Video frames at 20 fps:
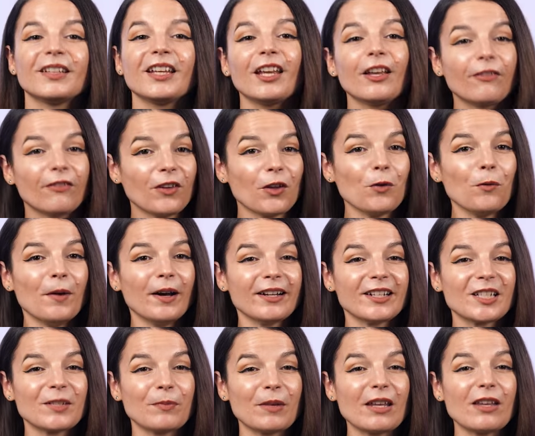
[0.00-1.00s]
If you want to
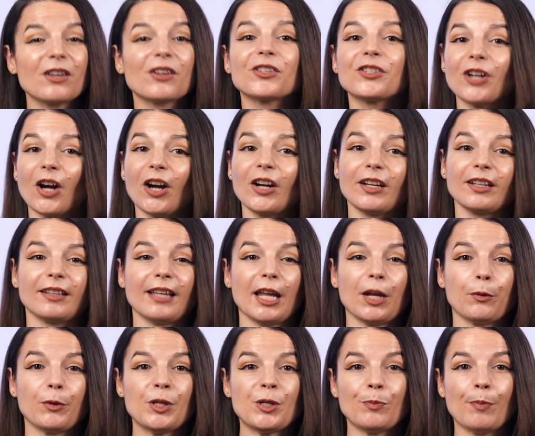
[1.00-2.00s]
speak your target
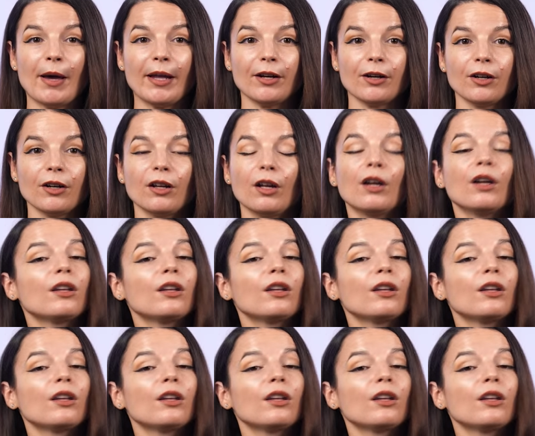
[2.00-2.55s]
language better,